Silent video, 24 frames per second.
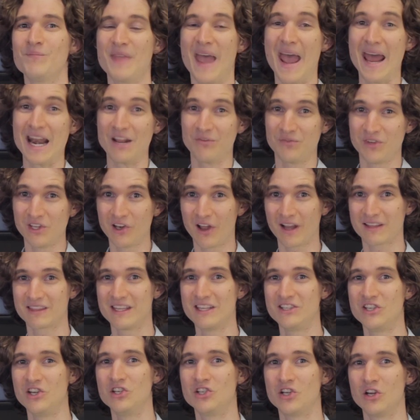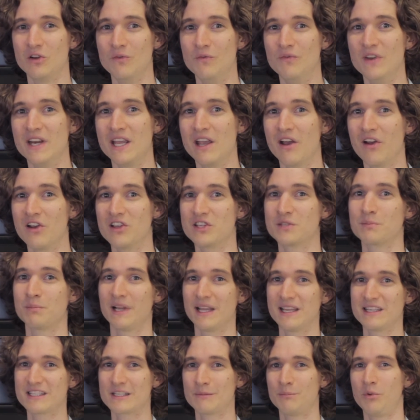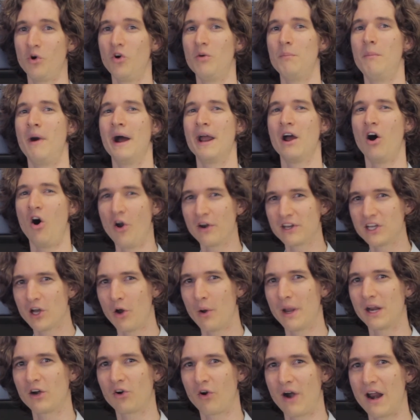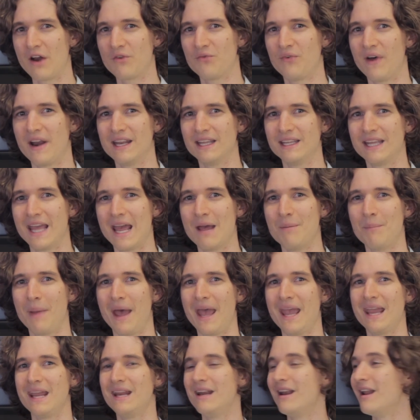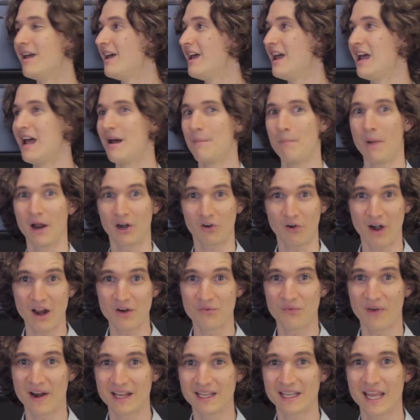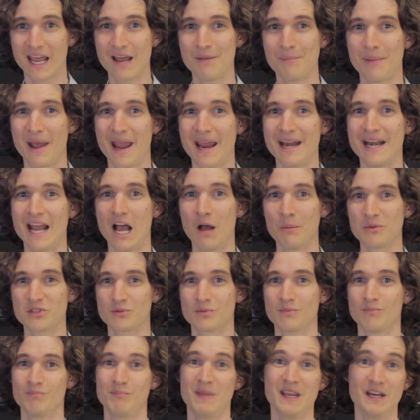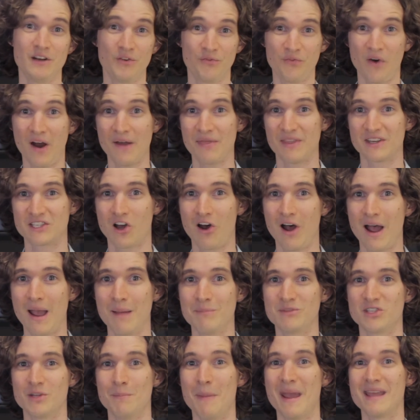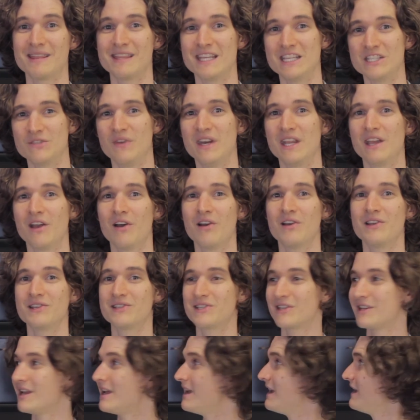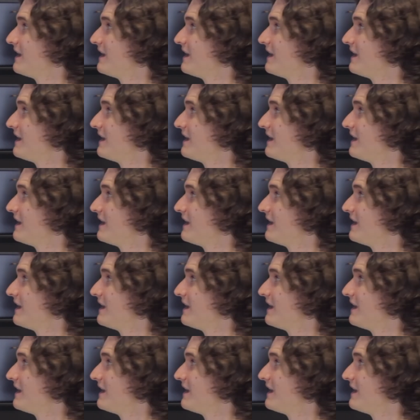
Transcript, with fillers: And if you like these YouTube videos, please support my ongoing crowdfunding campaign. My crowdfunding campaign helps me to find the time to make these videos,